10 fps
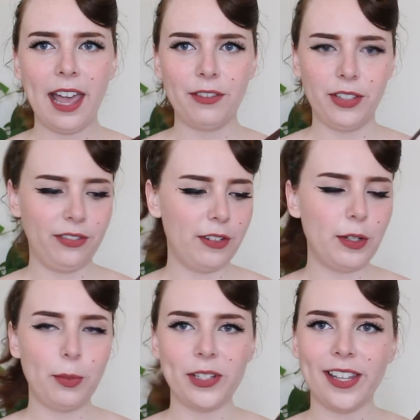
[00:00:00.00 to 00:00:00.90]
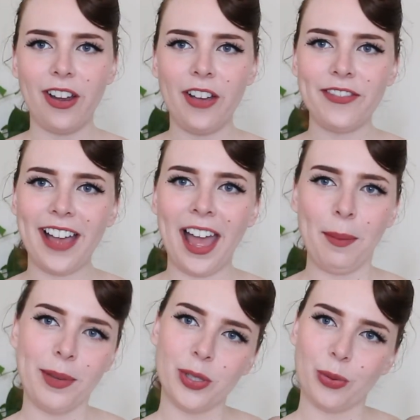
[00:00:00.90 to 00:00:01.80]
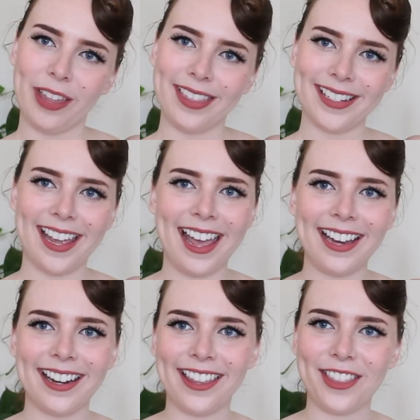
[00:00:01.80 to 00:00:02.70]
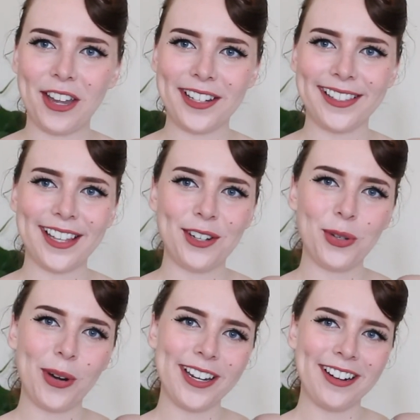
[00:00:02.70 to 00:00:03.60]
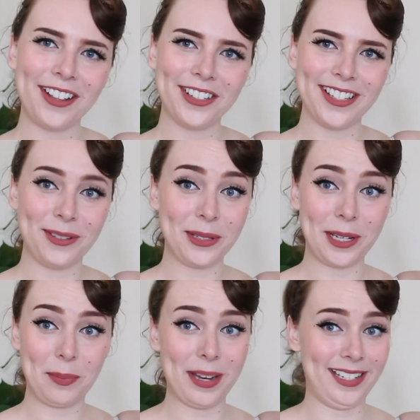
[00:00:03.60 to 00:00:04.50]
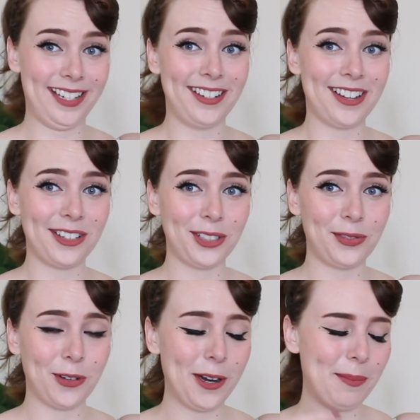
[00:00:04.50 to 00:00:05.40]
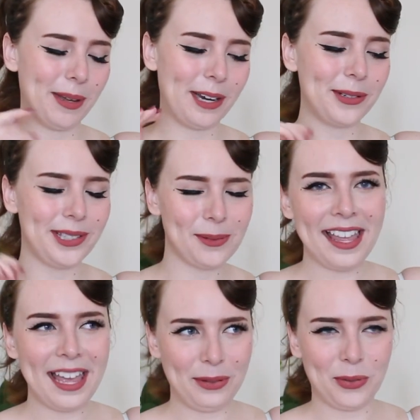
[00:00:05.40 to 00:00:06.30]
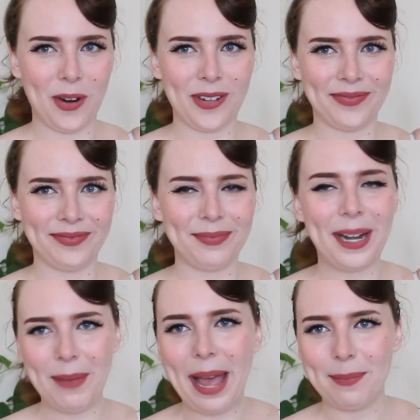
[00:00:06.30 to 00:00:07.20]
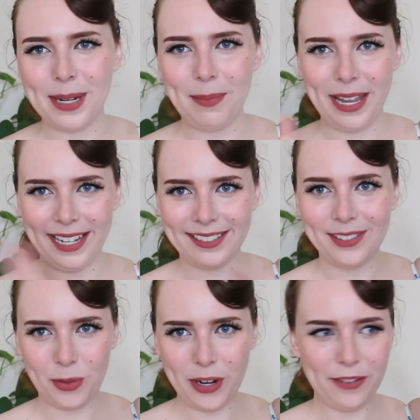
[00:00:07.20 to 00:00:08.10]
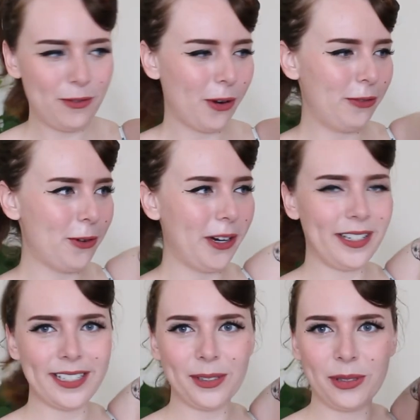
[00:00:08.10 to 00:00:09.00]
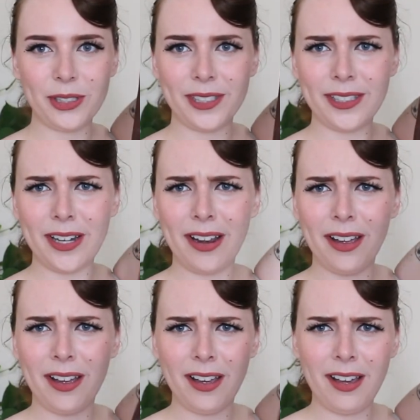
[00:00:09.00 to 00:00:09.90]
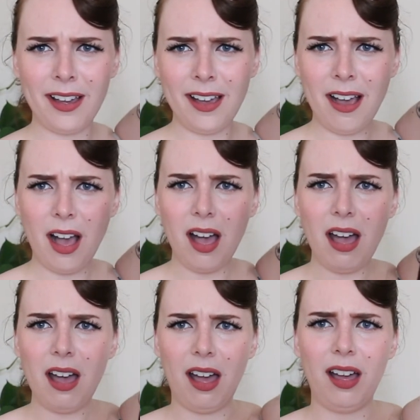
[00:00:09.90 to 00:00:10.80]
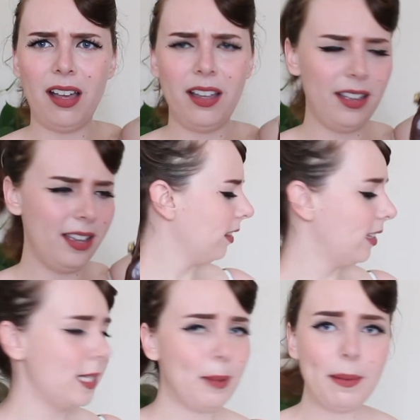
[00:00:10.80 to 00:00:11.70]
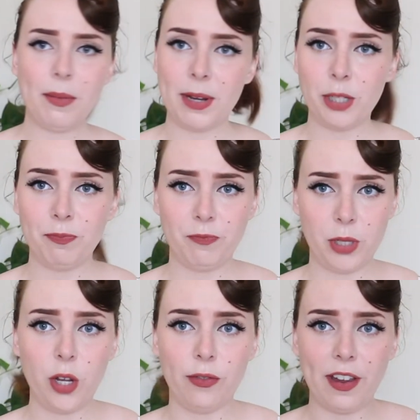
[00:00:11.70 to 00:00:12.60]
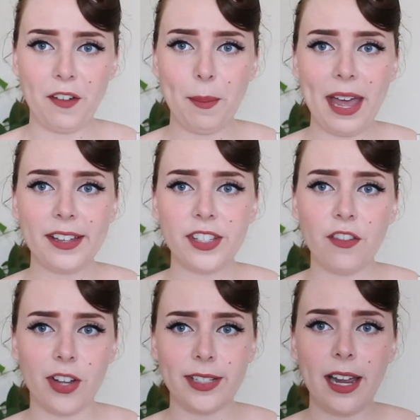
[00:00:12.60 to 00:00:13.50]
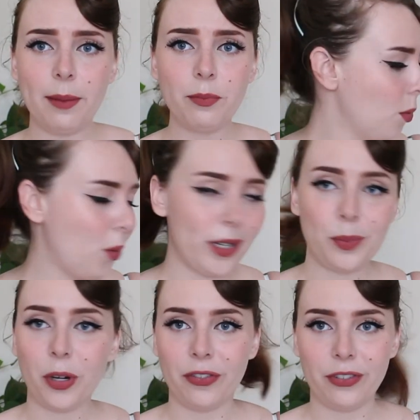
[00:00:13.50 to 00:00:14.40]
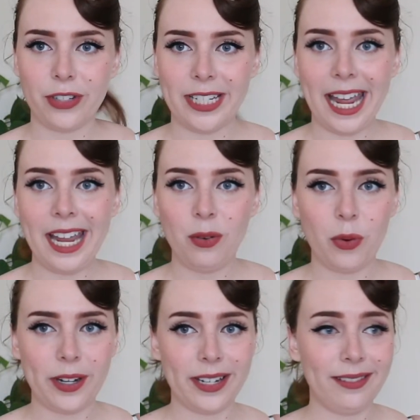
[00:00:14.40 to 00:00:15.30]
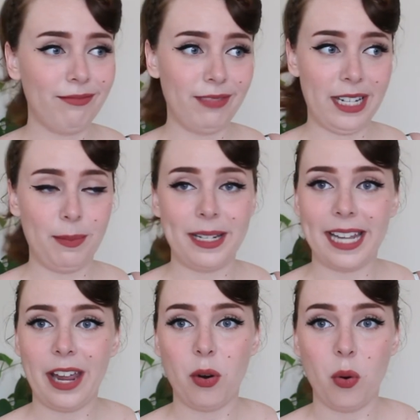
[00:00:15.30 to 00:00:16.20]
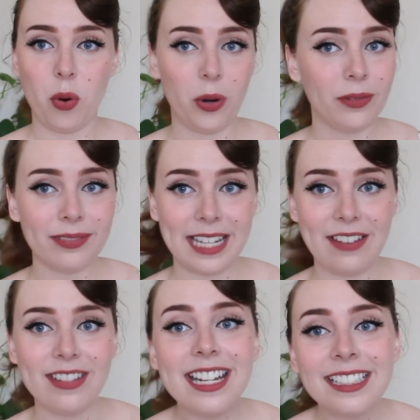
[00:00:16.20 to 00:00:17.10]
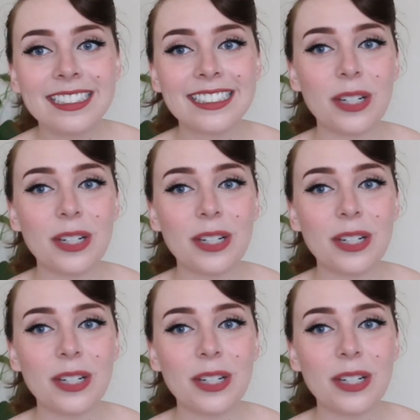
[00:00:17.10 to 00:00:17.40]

after the 50% off. I misread the tag and I thought it said $20 and I was gonna pay $10 for it, but I was, I was wrong. But I'm happy to pay 24 for it because it was just, ugh. These might be my two favorite bags of all time. One is perfect for day and one could be day or evening